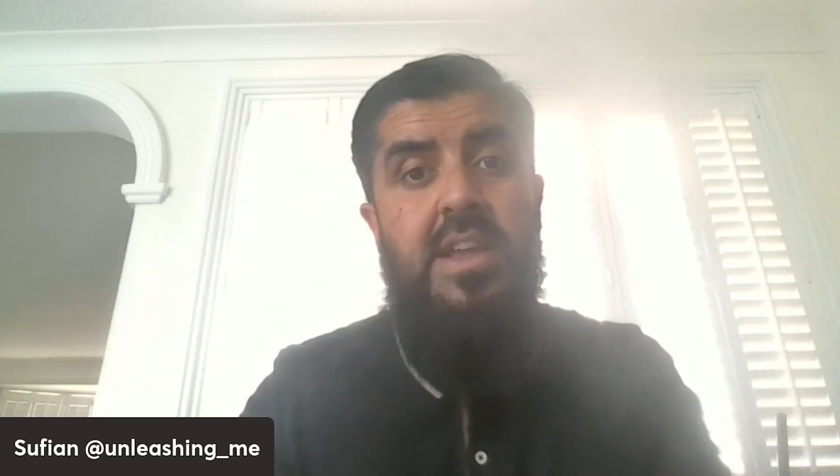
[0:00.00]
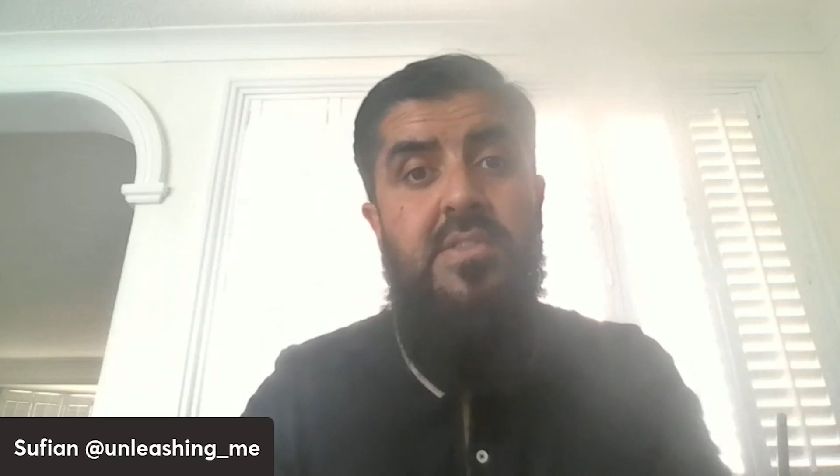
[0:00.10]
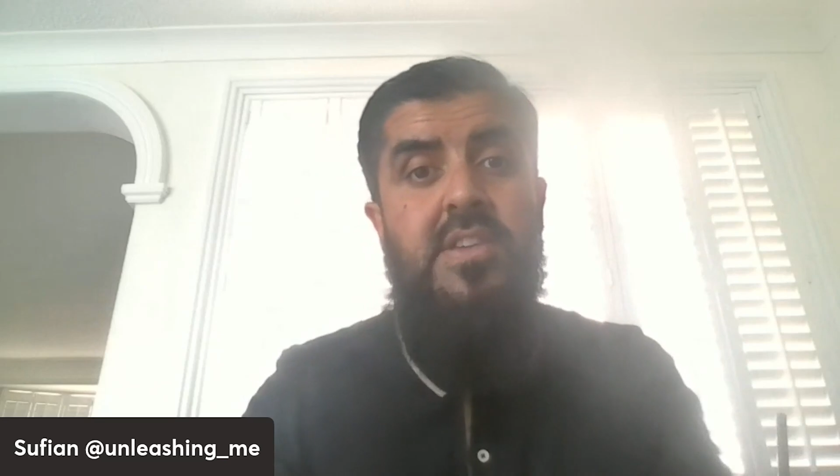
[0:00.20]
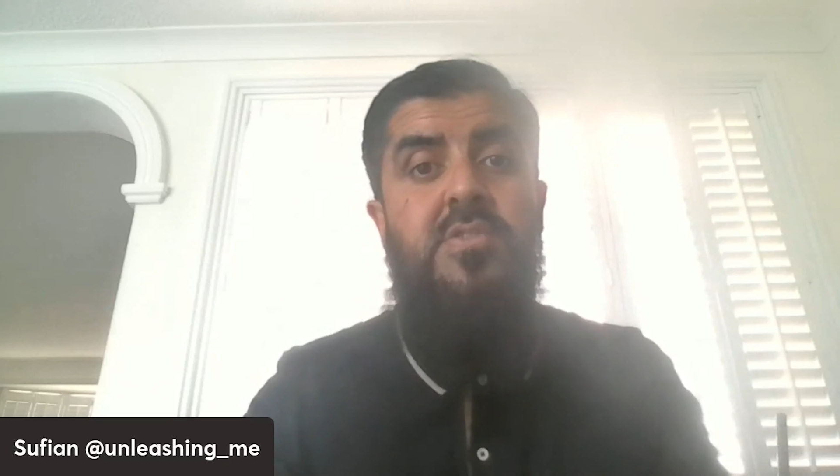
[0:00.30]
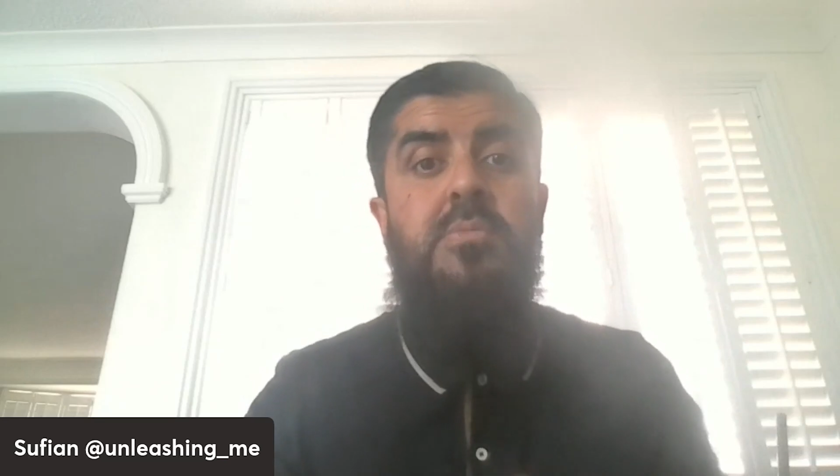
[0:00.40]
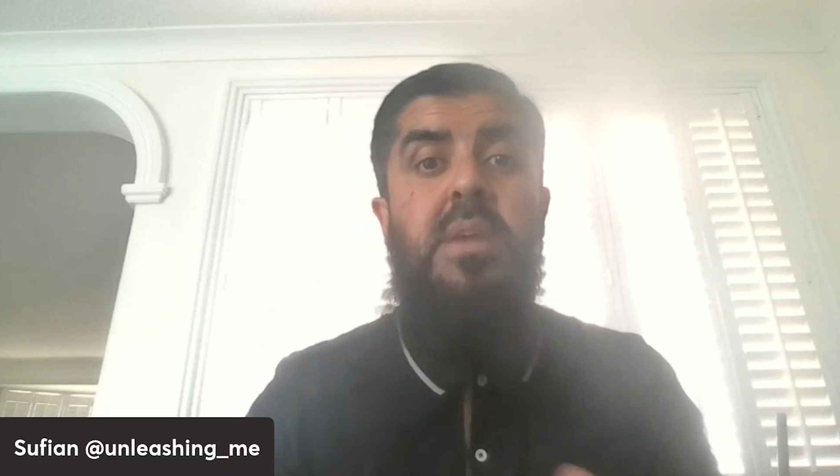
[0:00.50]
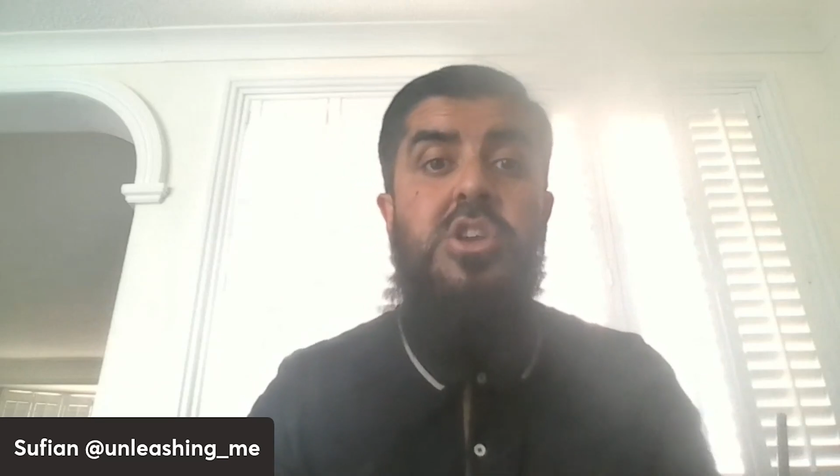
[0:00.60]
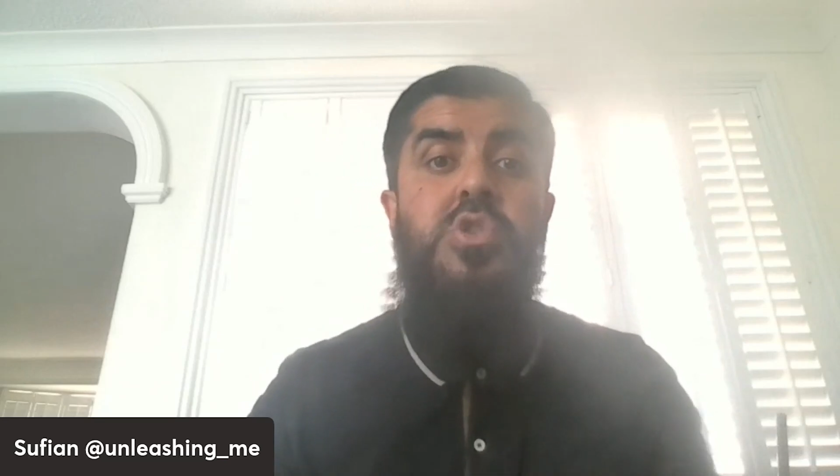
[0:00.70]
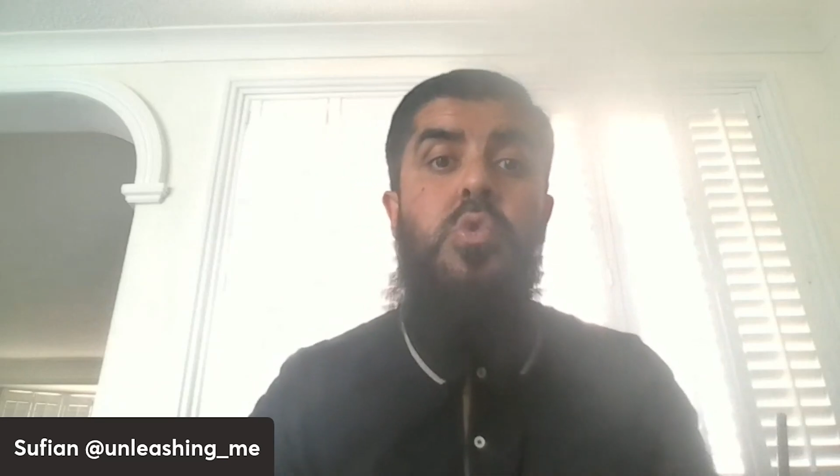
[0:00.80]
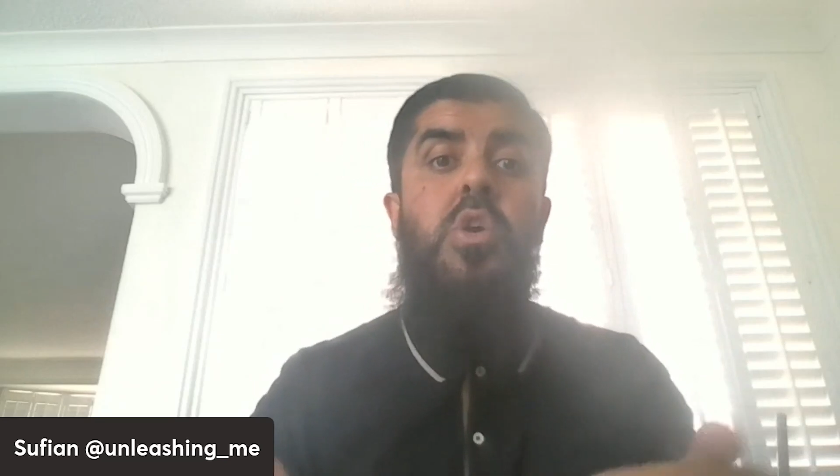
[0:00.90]
exists to
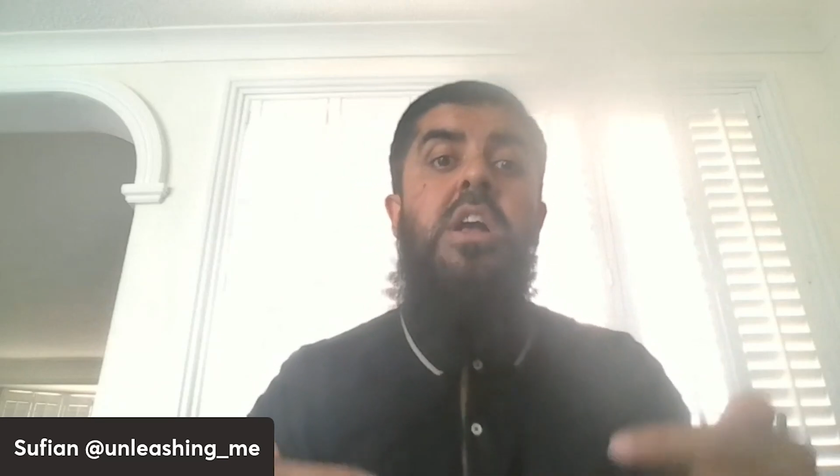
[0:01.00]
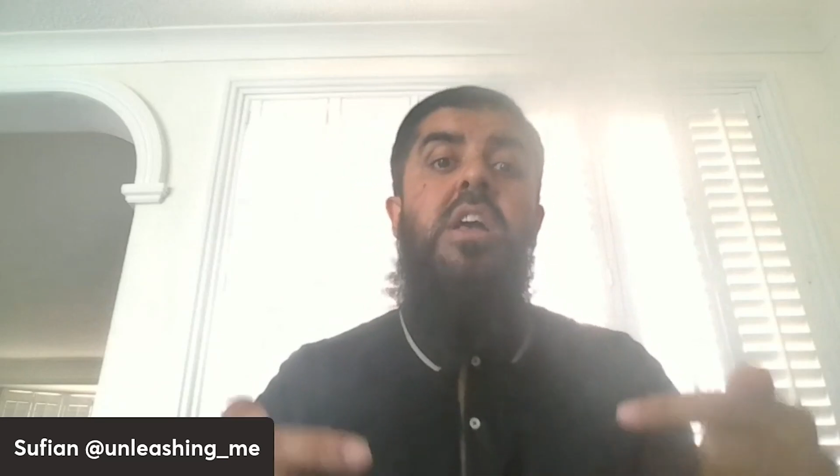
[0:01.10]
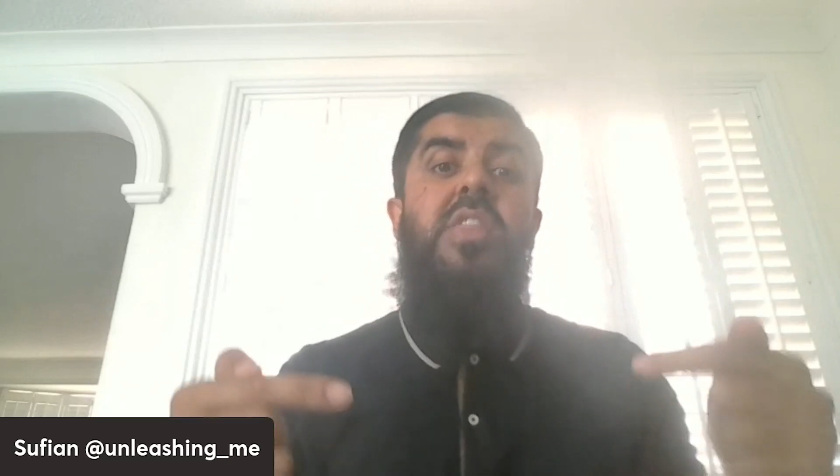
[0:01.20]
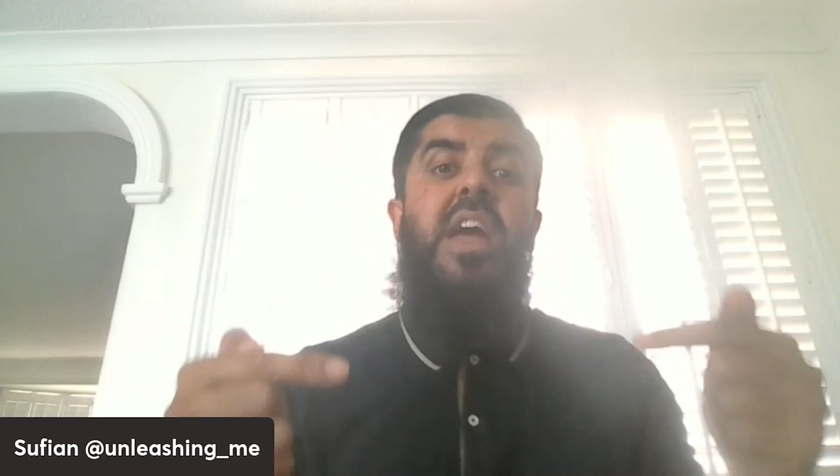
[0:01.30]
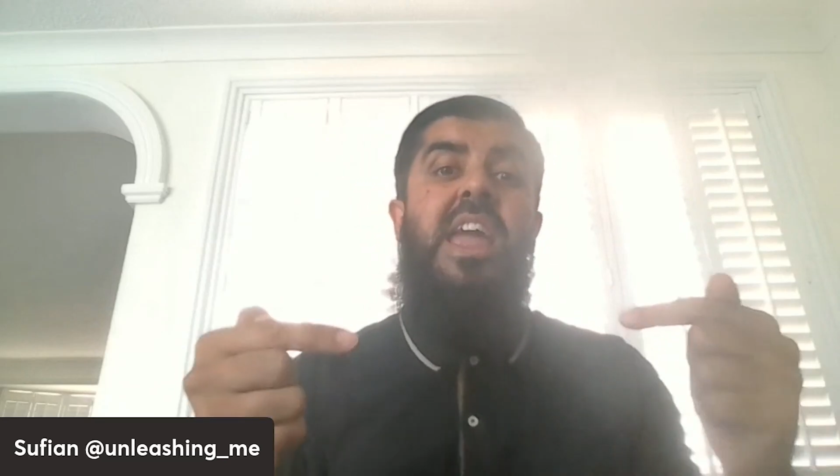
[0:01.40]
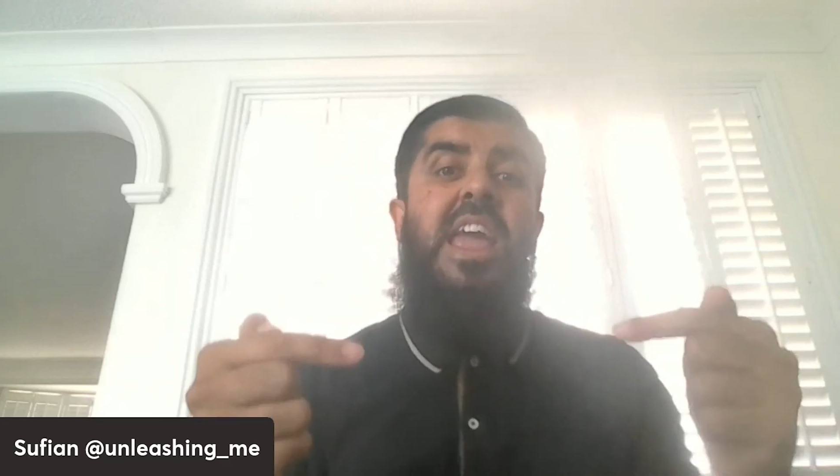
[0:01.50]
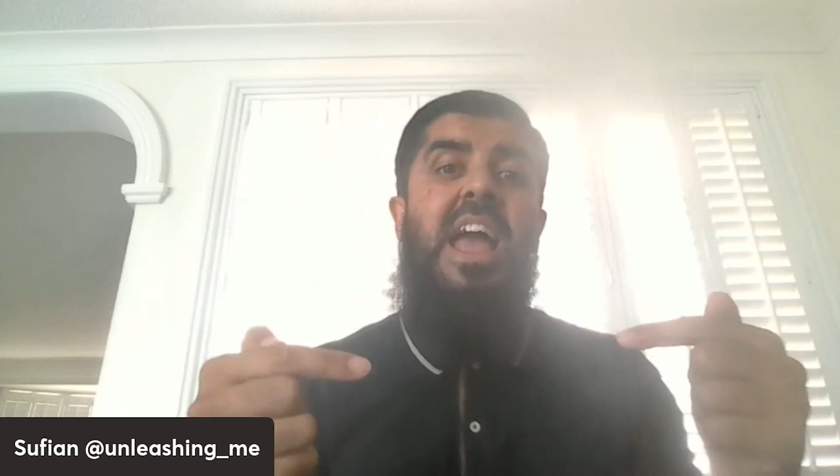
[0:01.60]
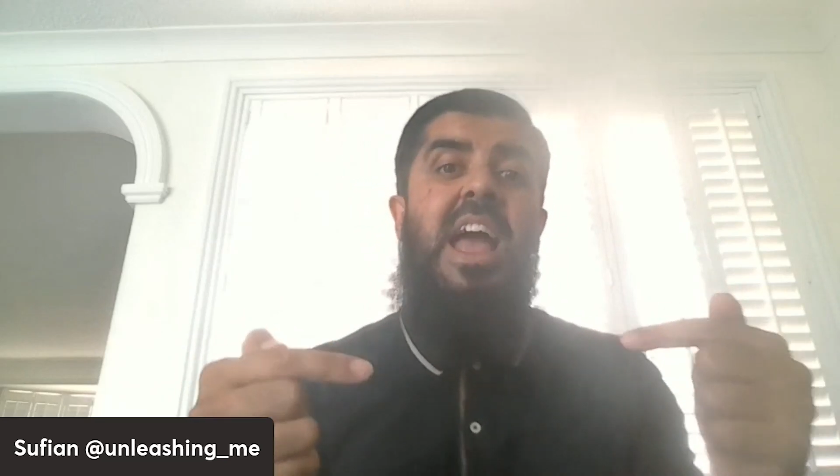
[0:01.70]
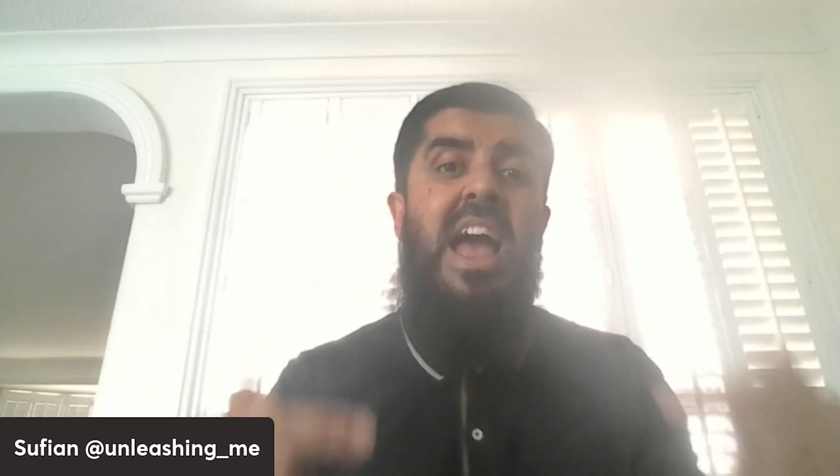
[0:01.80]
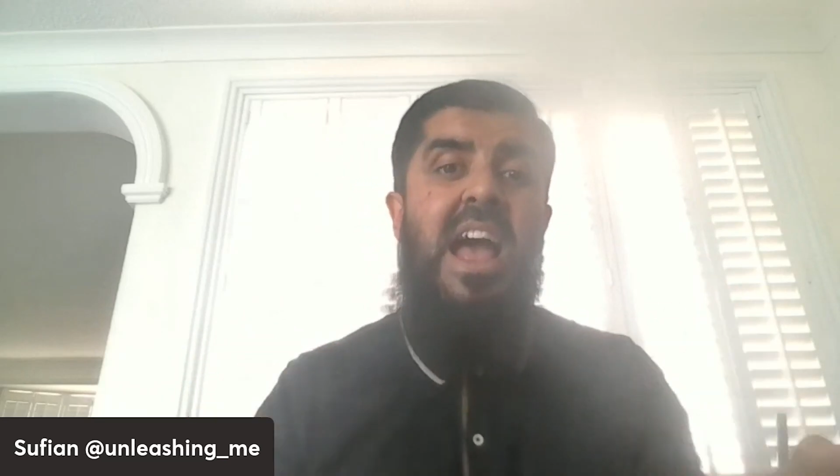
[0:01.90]
make sure that it
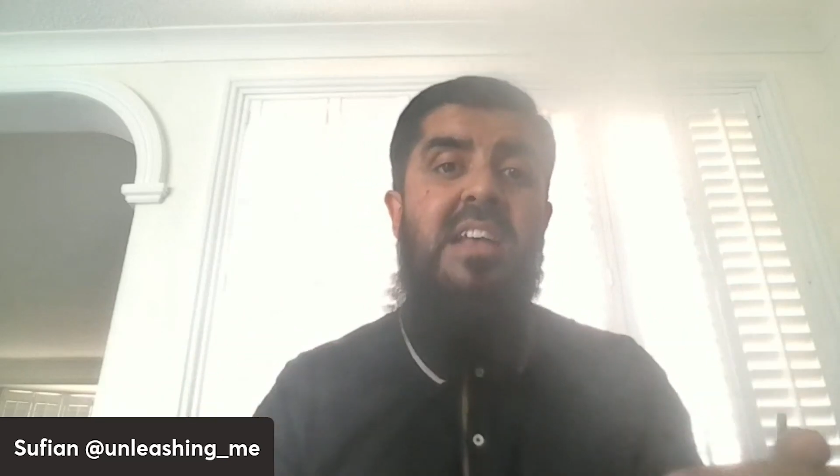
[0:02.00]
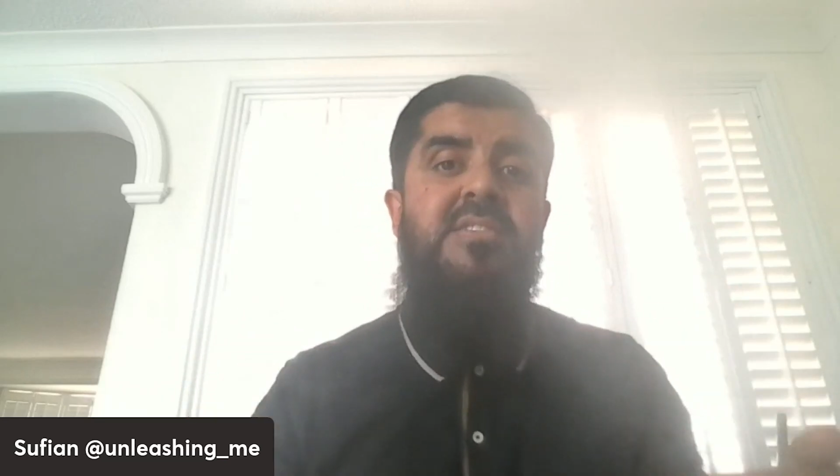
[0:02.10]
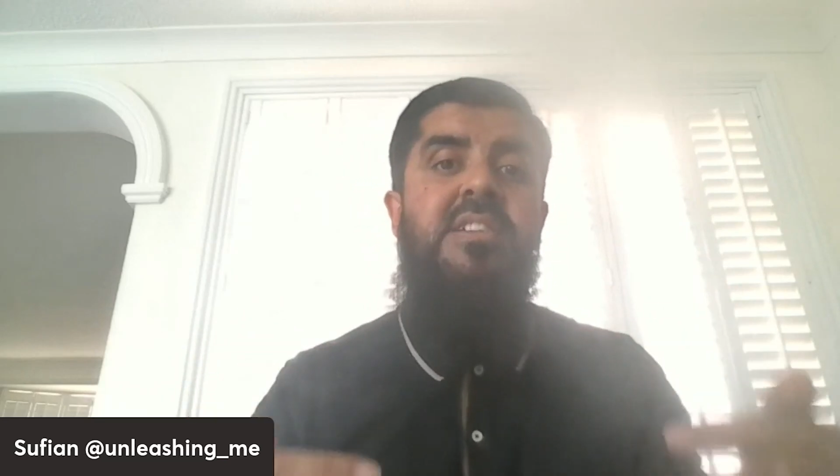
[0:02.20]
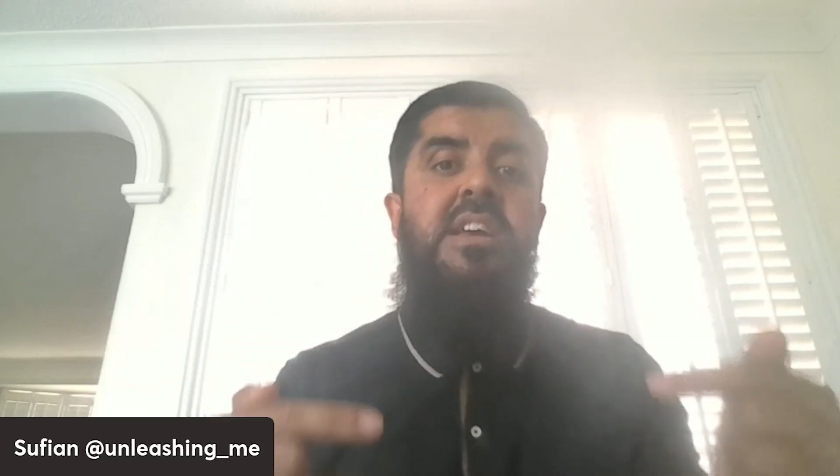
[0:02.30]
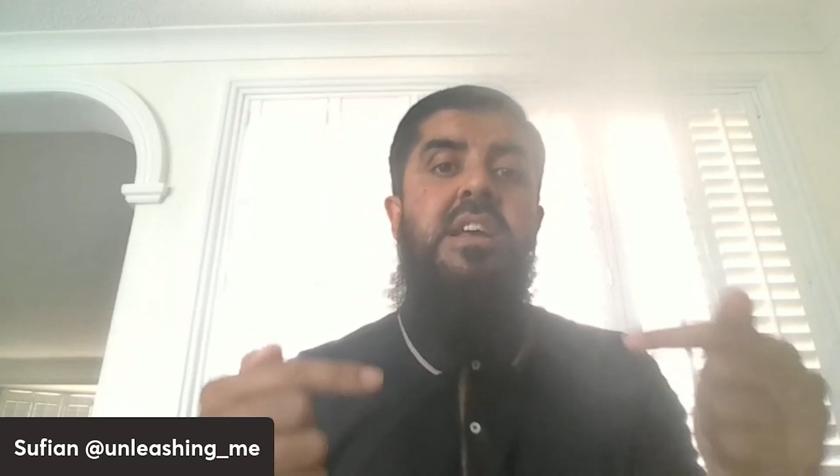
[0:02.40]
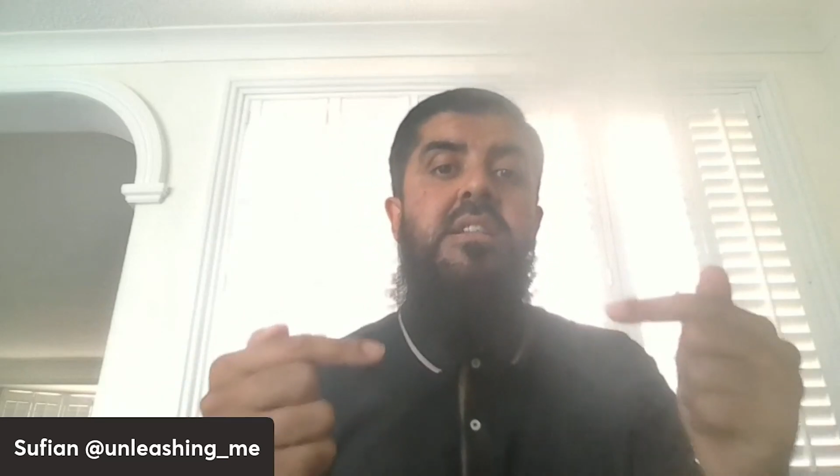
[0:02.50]
has